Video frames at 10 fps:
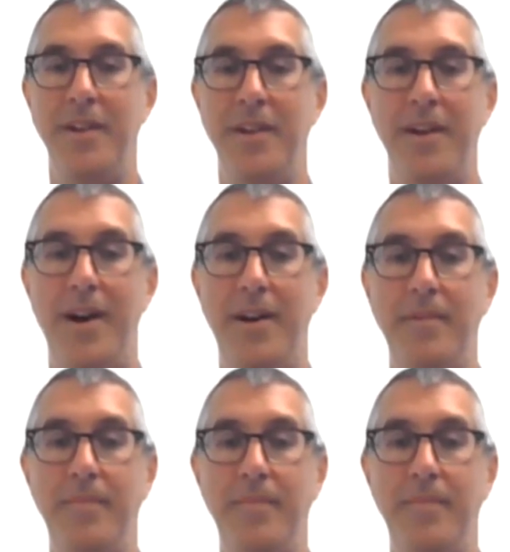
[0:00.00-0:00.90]

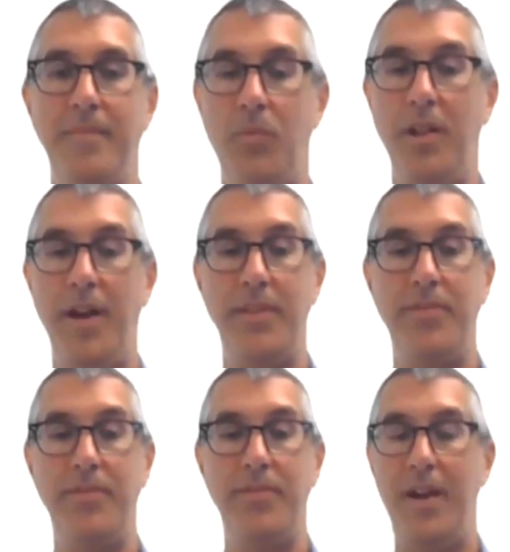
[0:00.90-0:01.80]
Um, and while at
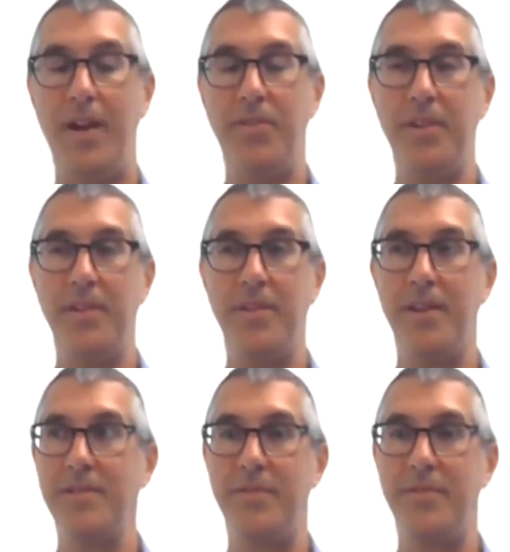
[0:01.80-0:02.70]
I think
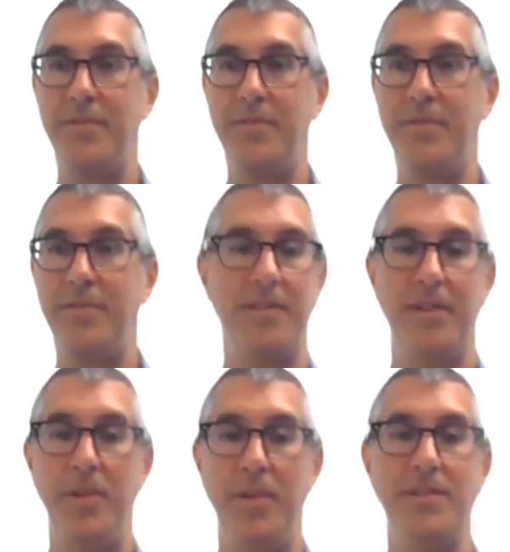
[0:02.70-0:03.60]
that's a very
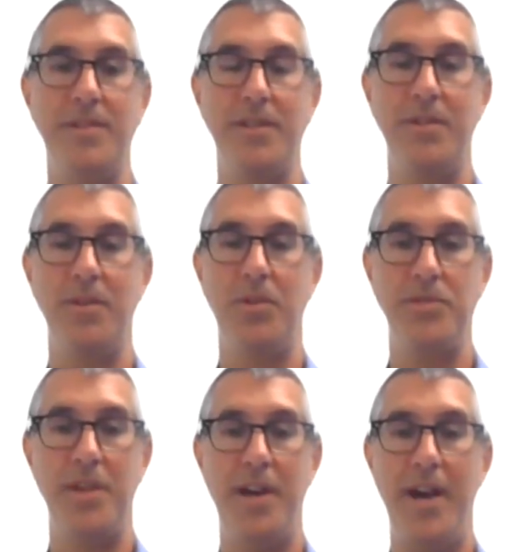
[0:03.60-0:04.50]
amazing goal
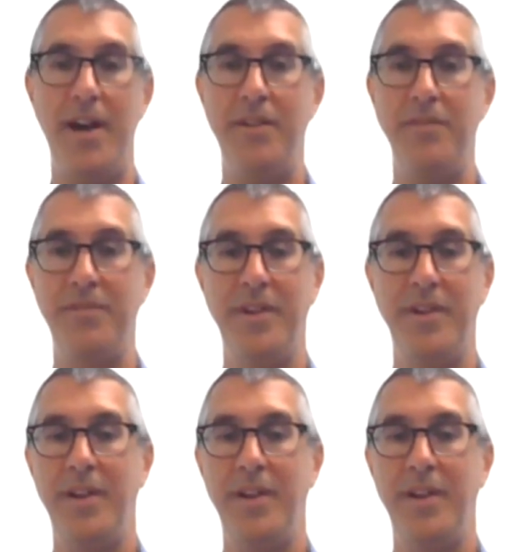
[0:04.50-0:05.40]
to have.
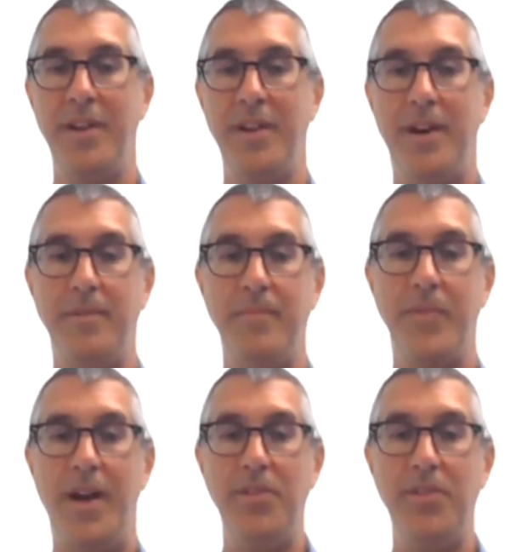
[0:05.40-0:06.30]
Um,
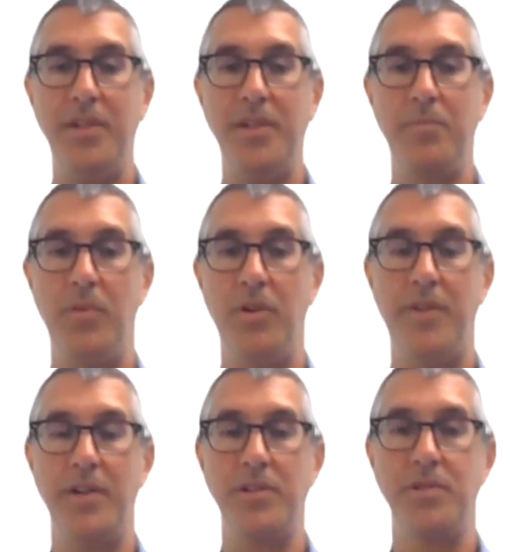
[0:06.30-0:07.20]
I think more of
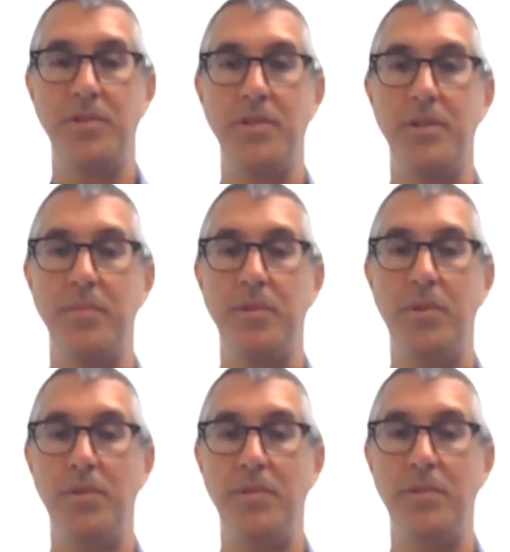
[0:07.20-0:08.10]
our short-term
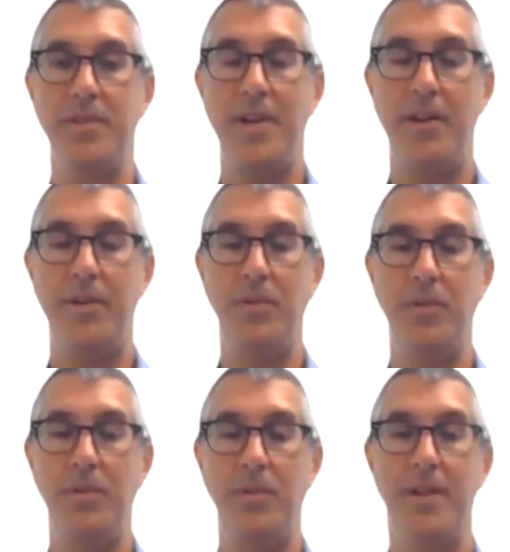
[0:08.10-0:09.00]
goals is how do
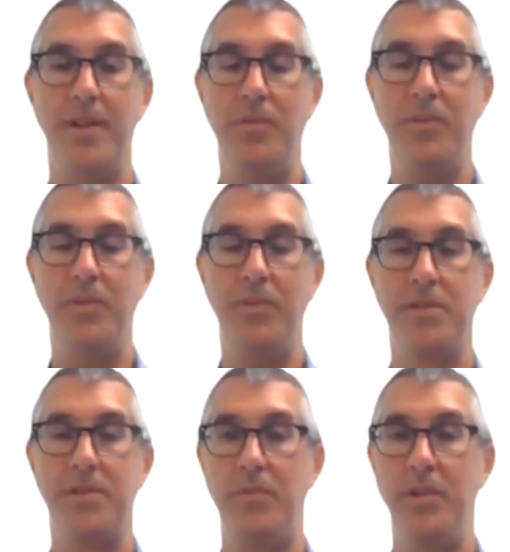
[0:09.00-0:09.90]
we how do we
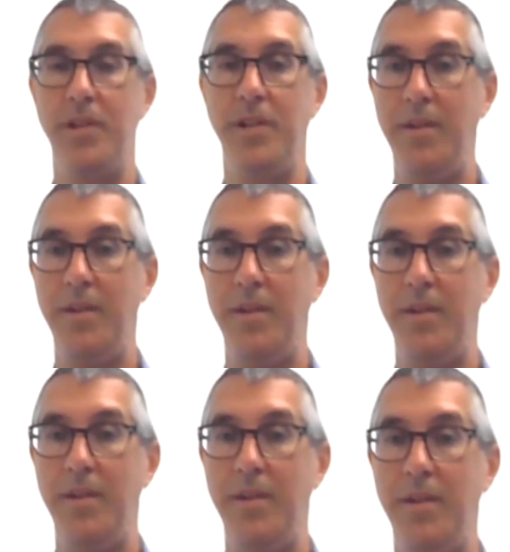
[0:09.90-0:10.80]
ensure
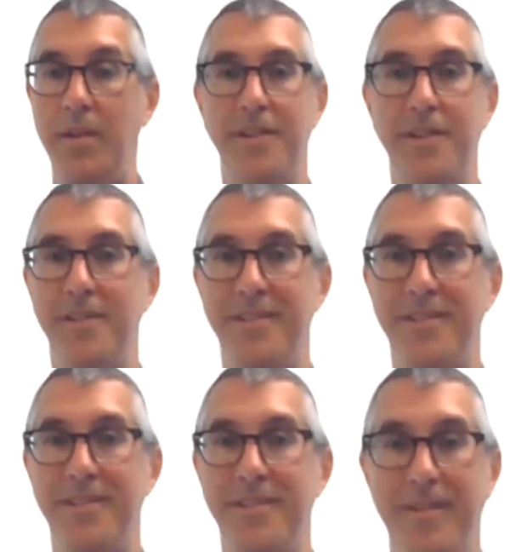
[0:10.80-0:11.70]
reliability and
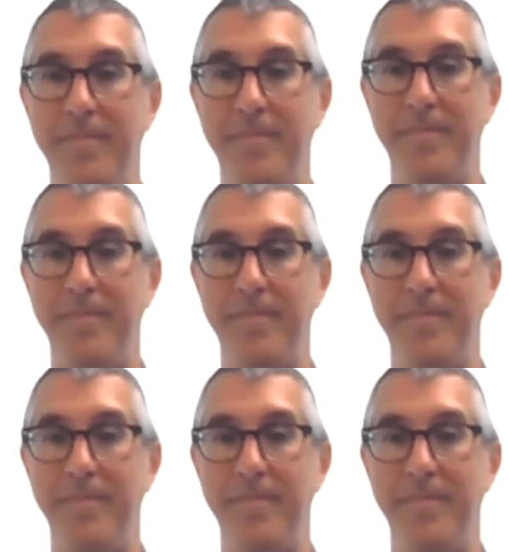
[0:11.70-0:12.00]
um,